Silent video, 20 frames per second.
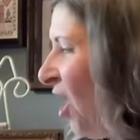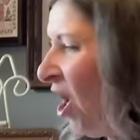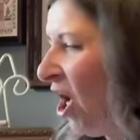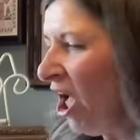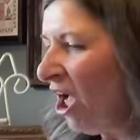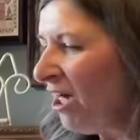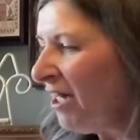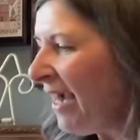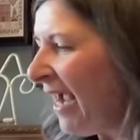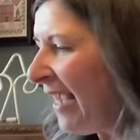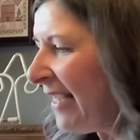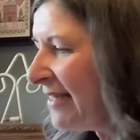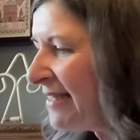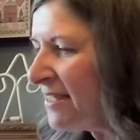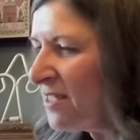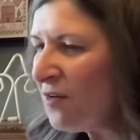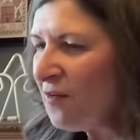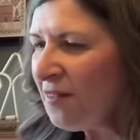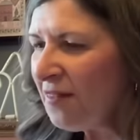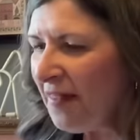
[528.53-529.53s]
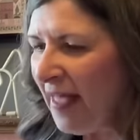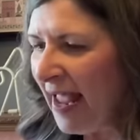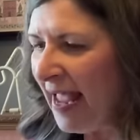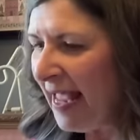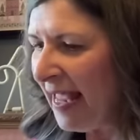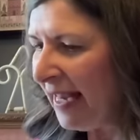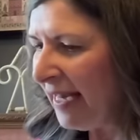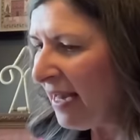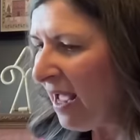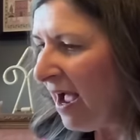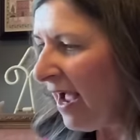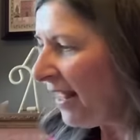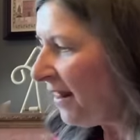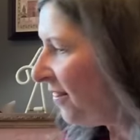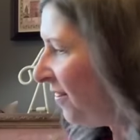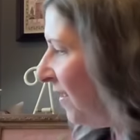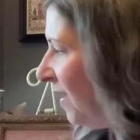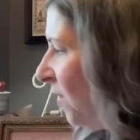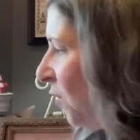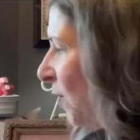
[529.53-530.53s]
All right, so then I
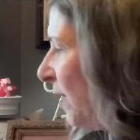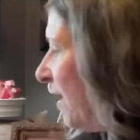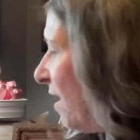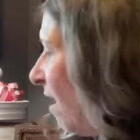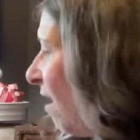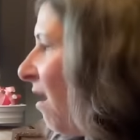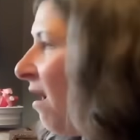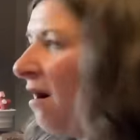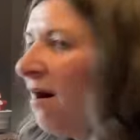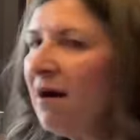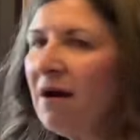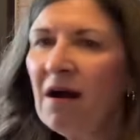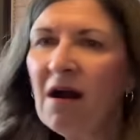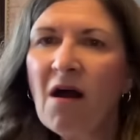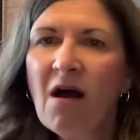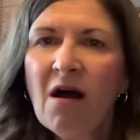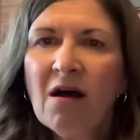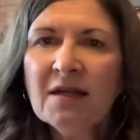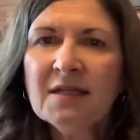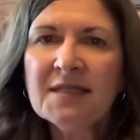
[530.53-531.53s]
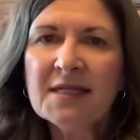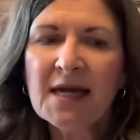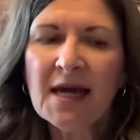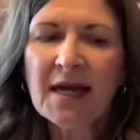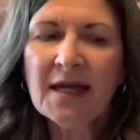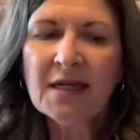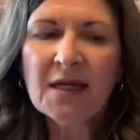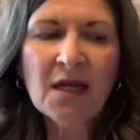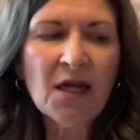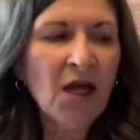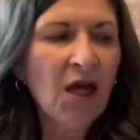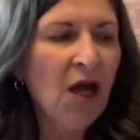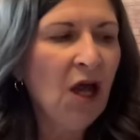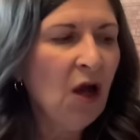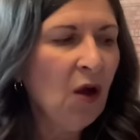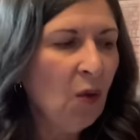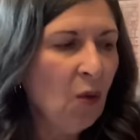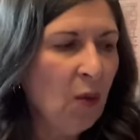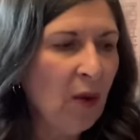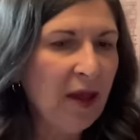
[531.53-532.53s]
think we are all done
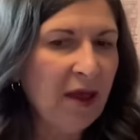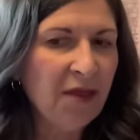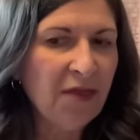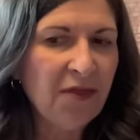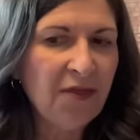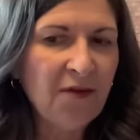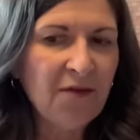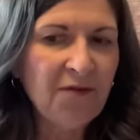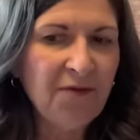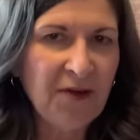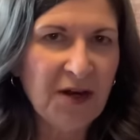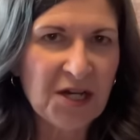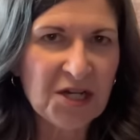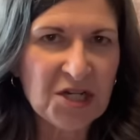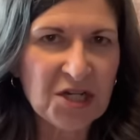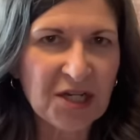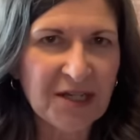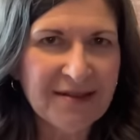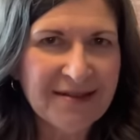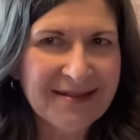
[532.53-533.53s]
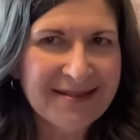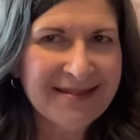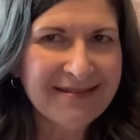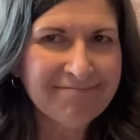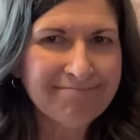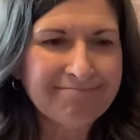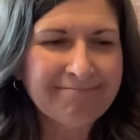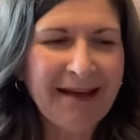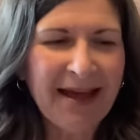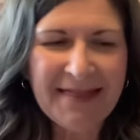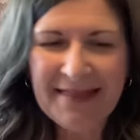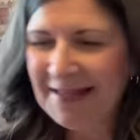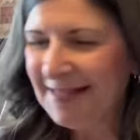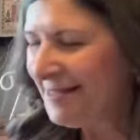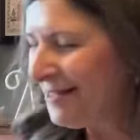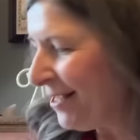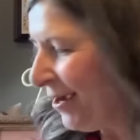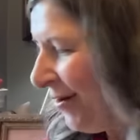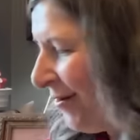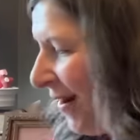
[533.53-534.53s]
with finishes. I think
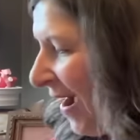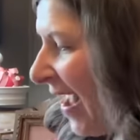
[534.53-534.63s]
so.